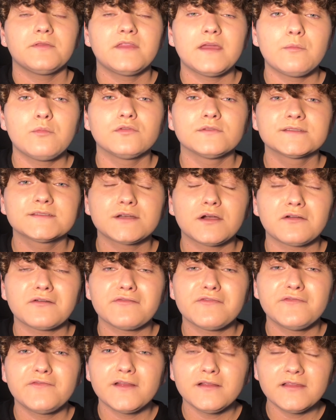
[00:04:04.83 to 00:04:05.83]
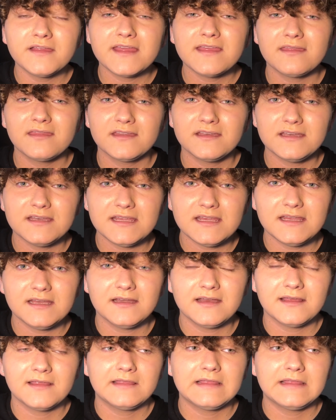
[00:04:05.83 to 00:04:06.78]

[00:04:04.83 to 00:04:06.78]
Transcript: they will start filling the need